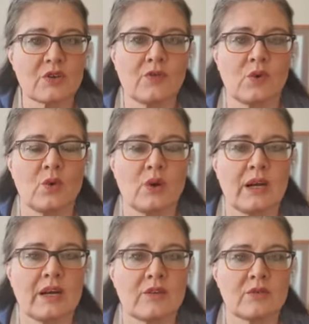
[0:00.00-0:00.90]
for
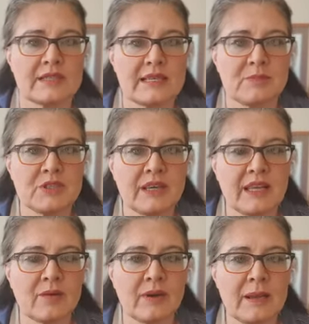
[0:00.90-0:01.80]
a reception
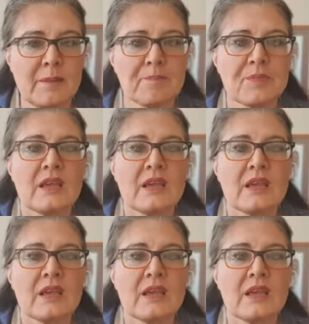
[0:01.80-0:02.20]
area.